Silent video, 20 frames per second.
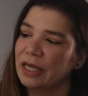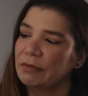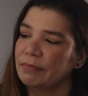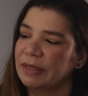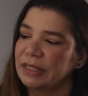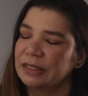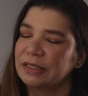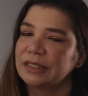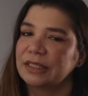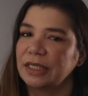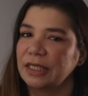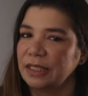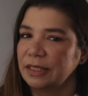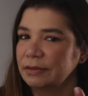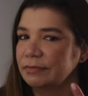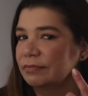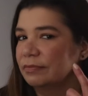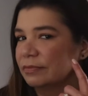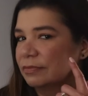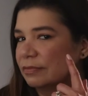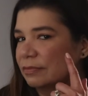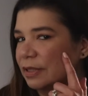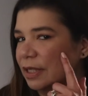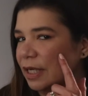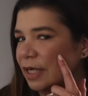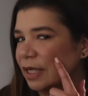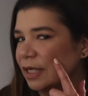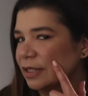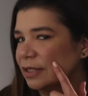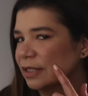and my skin
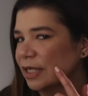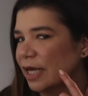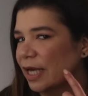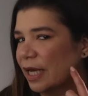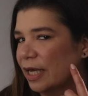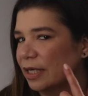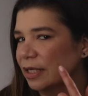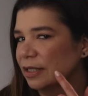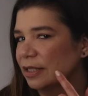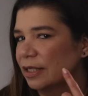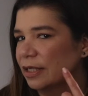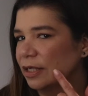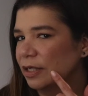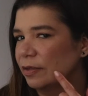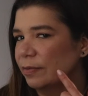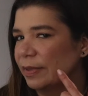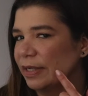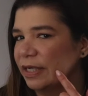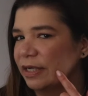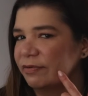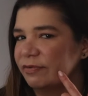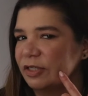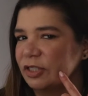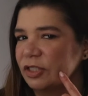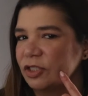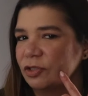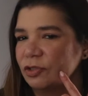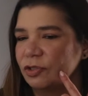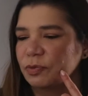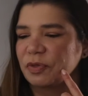has had a little bit of
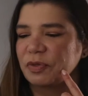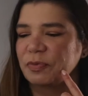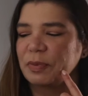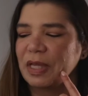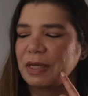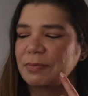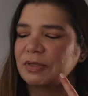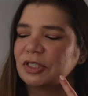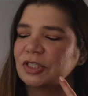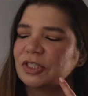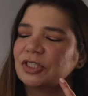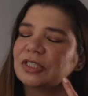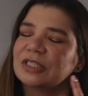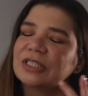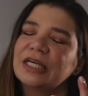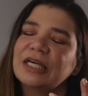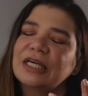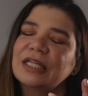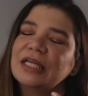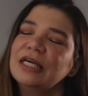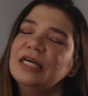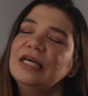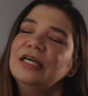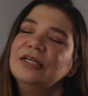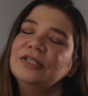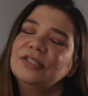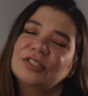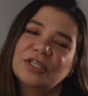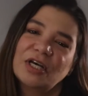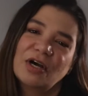issues with blemishes lately,
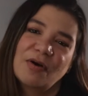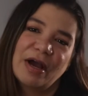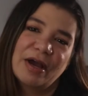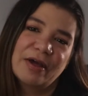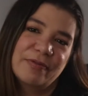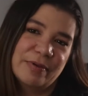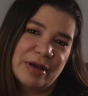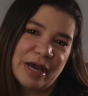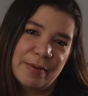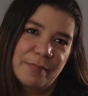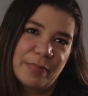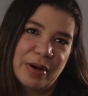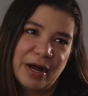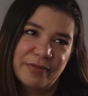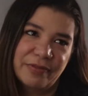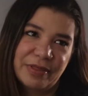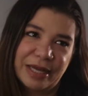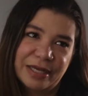so I, I bought